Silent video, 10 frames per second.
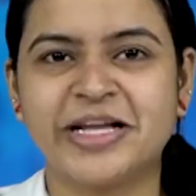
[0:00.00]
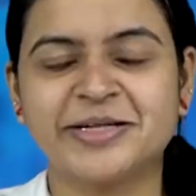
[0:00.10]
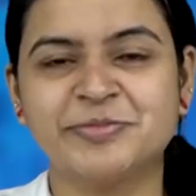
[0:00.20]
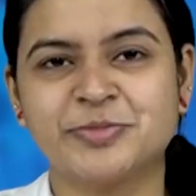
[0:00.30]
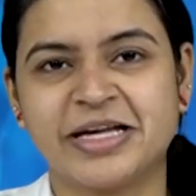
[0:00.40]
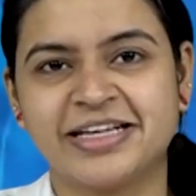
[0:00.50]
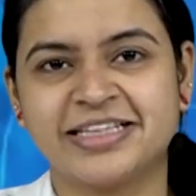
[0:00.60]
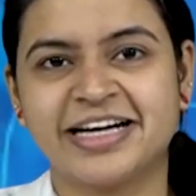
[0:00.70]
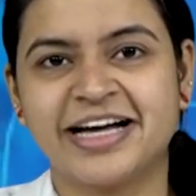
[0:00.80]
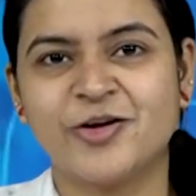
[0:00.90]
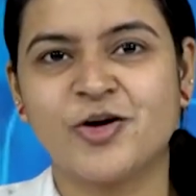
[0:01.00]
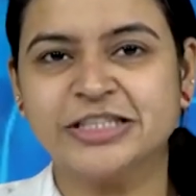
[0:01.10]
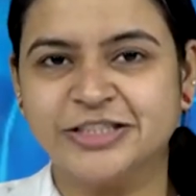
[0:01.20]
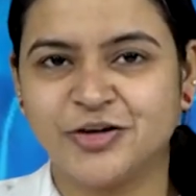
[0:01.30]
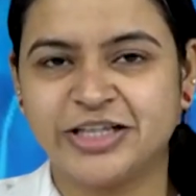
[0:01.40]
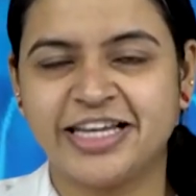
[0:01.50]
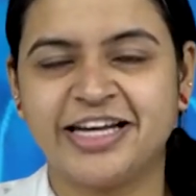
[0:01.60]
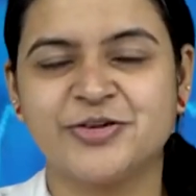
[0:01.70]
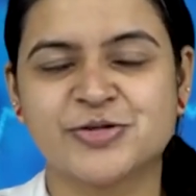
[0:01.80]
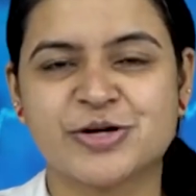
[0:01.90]
Welcome to Medical Dialogues, your
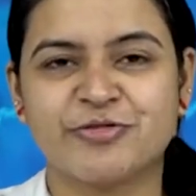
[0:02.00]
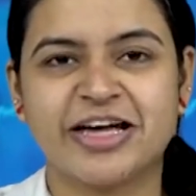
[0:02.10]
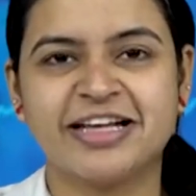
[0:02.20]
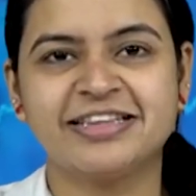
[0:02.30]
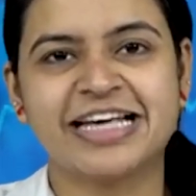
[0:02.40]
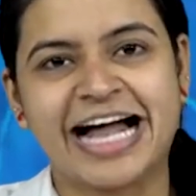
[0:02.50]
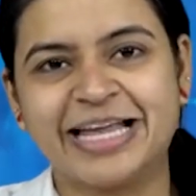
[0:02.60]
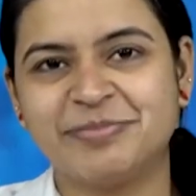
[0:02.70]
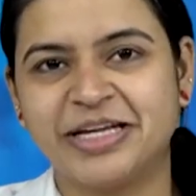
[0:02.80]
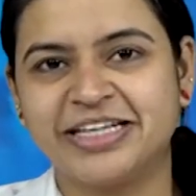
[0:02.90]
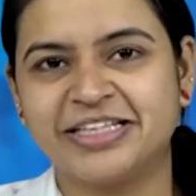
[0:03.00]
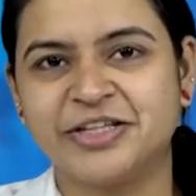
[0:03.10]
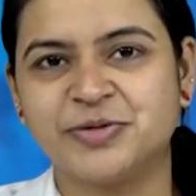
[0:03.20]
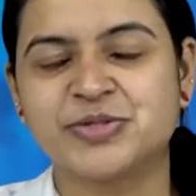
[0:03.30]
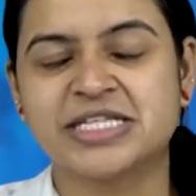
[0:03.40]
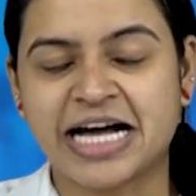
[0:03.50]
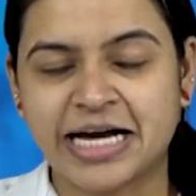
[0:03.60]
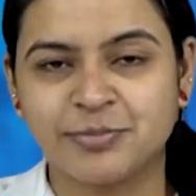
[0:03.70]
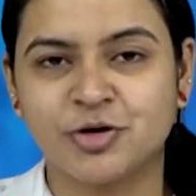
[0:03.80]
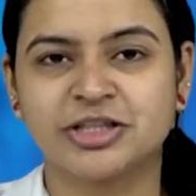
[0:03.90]
daily dose of health and medical news.
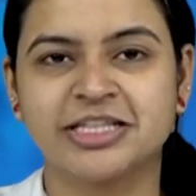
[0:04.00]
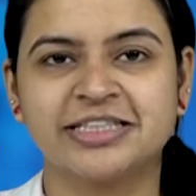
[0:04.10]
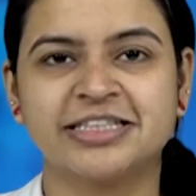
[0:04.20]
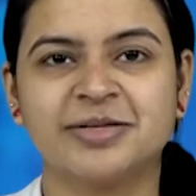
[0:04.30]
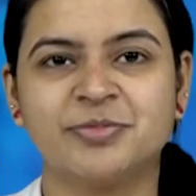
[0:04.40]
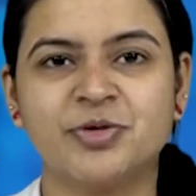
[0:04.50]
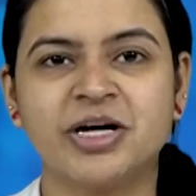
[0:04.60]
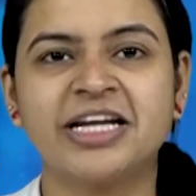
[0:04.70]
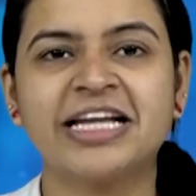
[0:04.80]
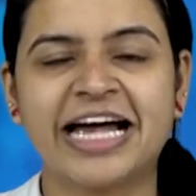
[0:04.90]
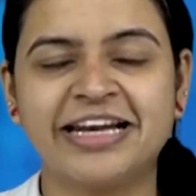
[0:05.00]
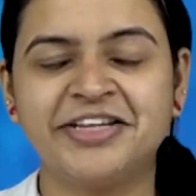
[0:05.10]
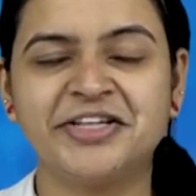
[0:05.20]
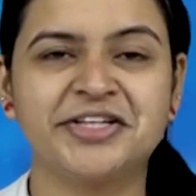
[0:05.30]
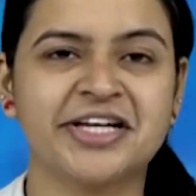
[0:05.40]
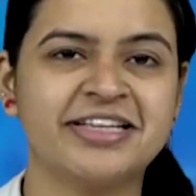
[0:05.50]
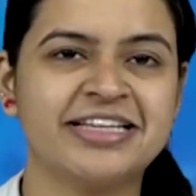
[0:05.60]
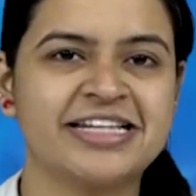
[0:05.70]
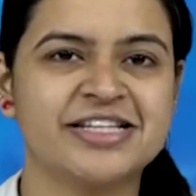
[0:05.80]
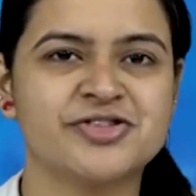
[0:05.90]
I'm Dr. Nandita Mohan, and here are the
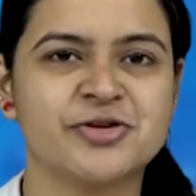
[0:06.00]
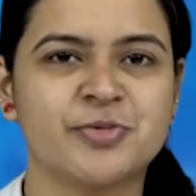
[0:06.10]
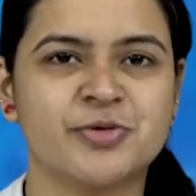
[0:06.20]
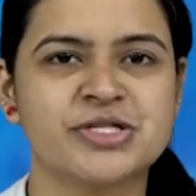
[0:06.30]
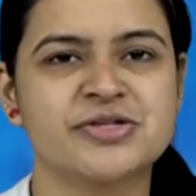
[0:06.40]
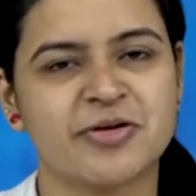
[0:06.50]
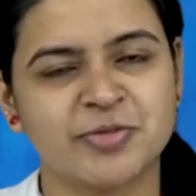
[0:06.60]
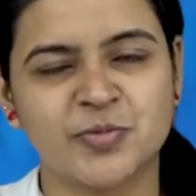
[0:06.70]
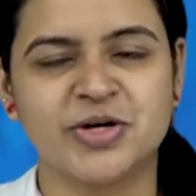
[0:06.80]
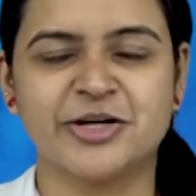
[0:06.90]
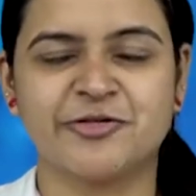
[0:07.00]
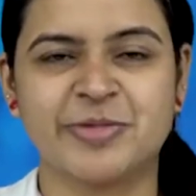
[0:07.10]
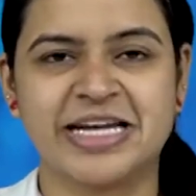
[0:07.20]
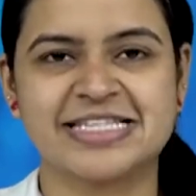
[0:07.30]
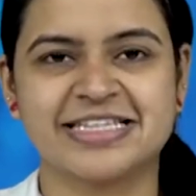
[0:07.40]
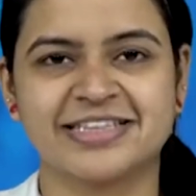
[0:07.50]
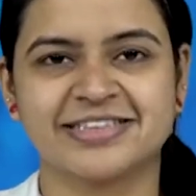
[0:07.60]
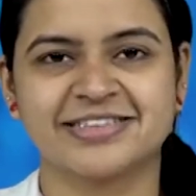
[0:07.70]
latest reports from the world of medicine.